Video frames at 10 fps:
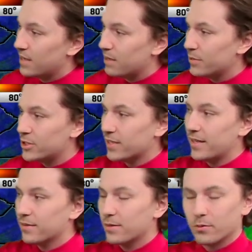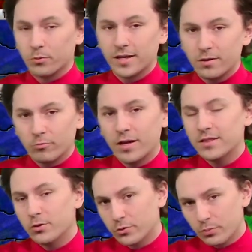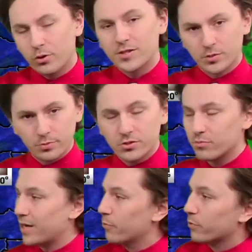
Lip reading: And I mean, check it out there. We're kind of right there on the precipice, right?